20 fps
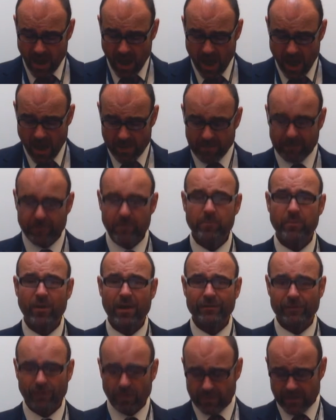If you
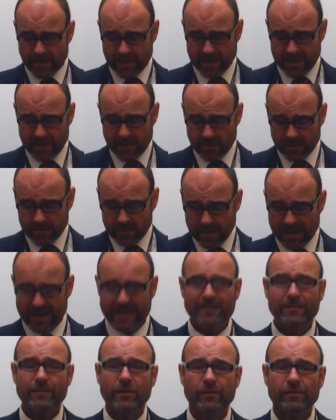press on the
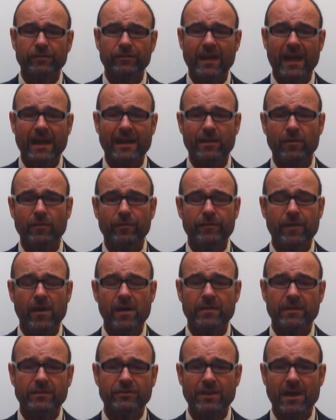ethos tag, you'll
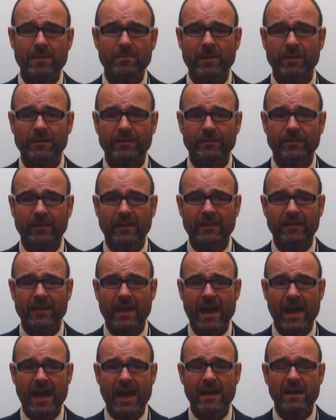find the chaplaincy
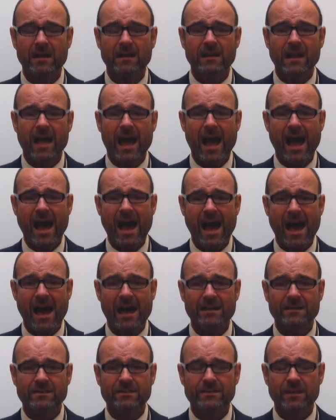there,
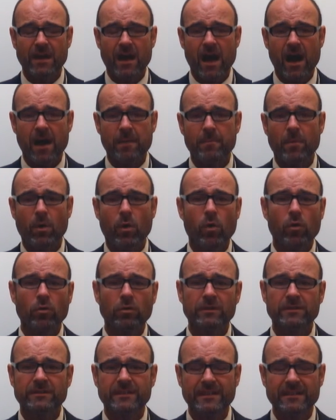and
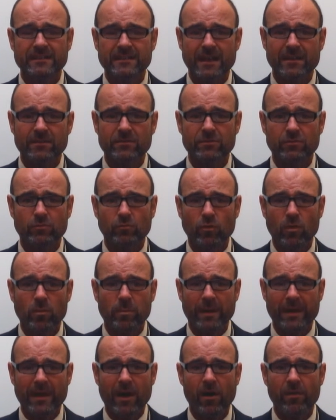all the details will
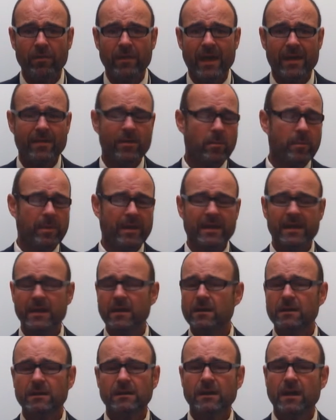be on there. There'll
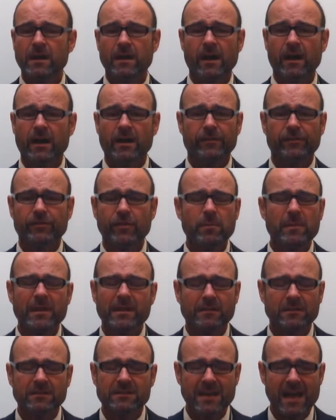be some
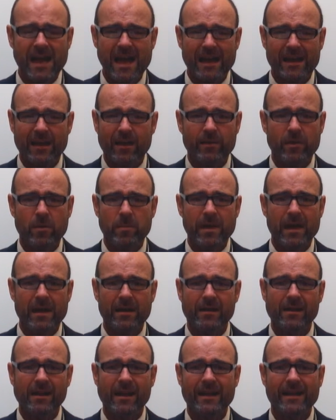little tag that you'll be
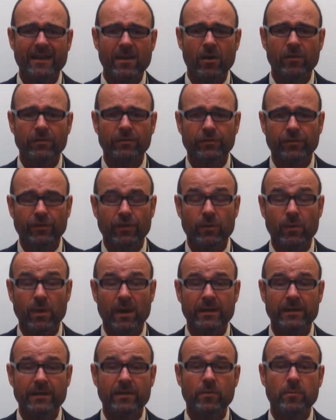able to click onto,
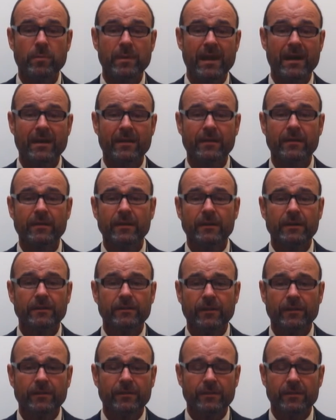and you'll be able
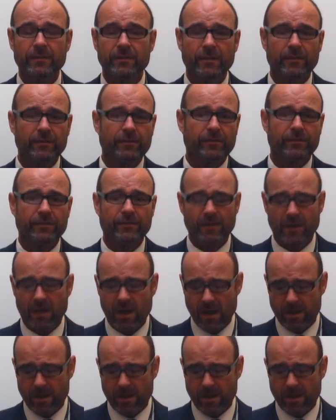to, there's